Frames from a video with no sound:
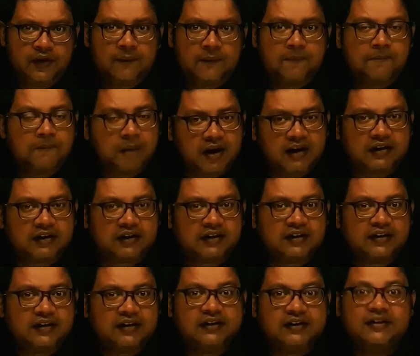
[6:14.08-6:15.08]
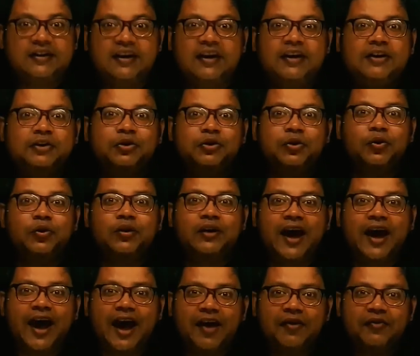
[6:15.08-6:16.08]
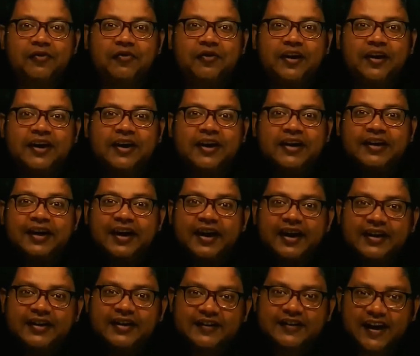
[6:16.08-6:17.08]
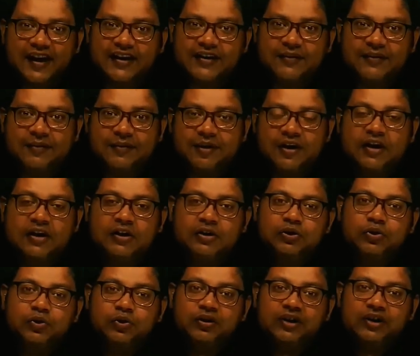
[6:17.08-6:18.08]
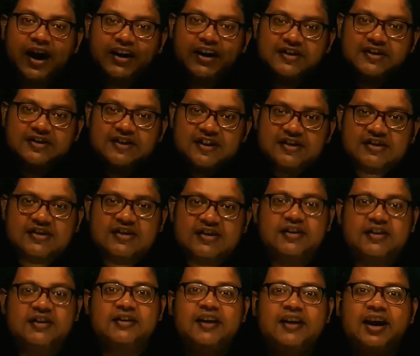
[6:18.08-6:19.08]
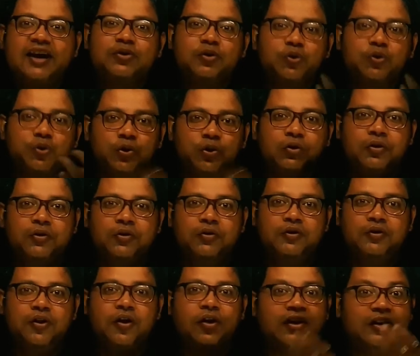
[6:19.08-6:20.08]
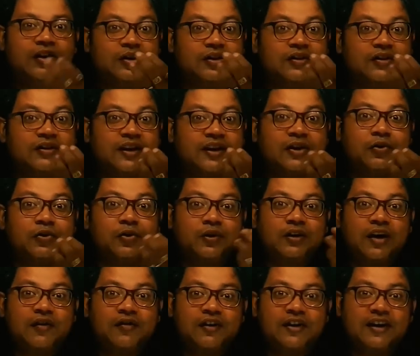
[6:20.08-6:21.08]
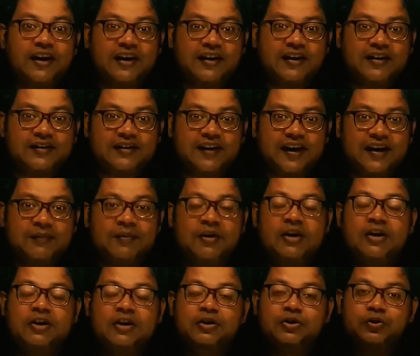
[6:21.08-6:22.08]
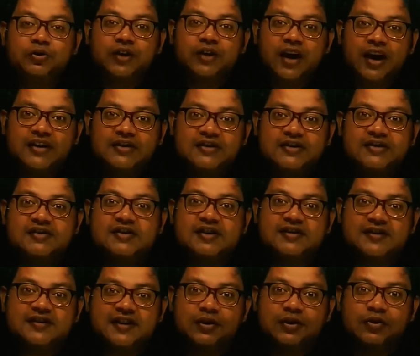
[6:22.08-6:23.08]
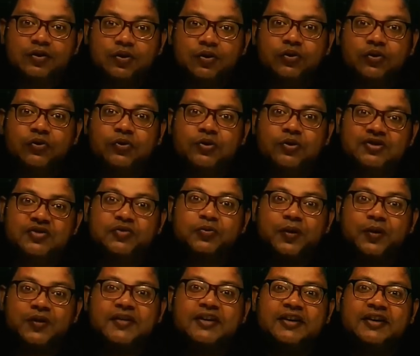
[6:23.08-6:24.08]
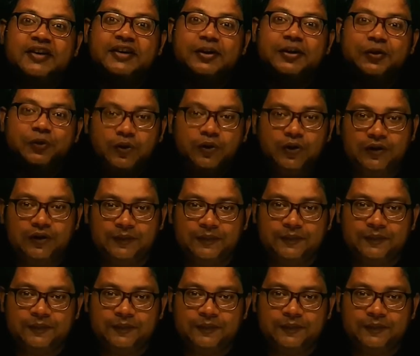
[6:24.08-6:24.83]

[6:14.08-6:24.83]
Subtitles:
but they don't have any enzyme to digest that wood, or they don't have any enzyme to digest the cellulose which is present in the wood.